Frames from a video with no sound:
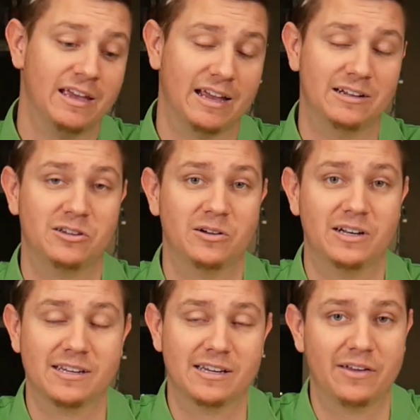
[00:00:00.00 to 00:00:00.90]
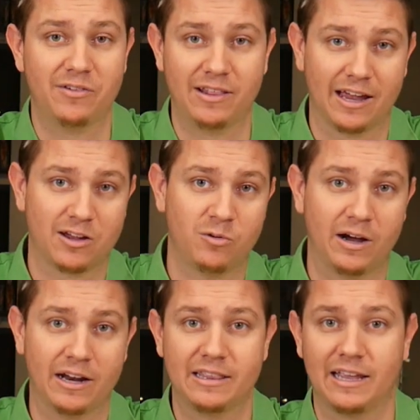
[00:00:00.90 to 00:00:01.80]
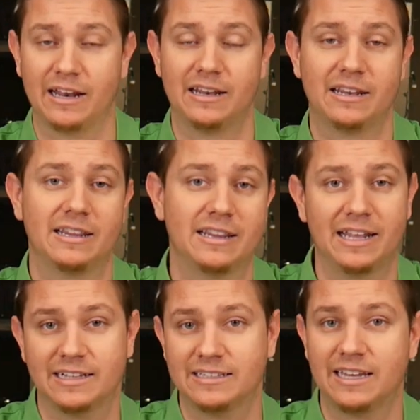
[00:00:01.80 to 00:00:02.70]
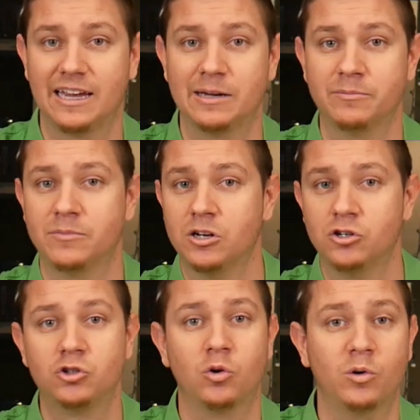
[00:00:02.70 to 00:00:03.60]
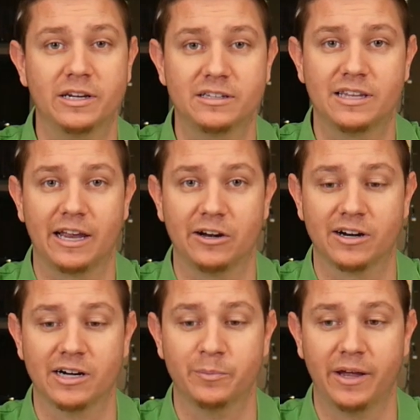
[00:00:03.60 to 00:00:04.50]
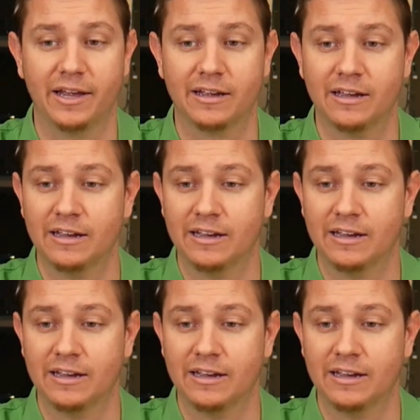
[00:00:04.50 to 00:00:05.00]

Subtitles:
and so it doesn't give you that same choice that you're going to make.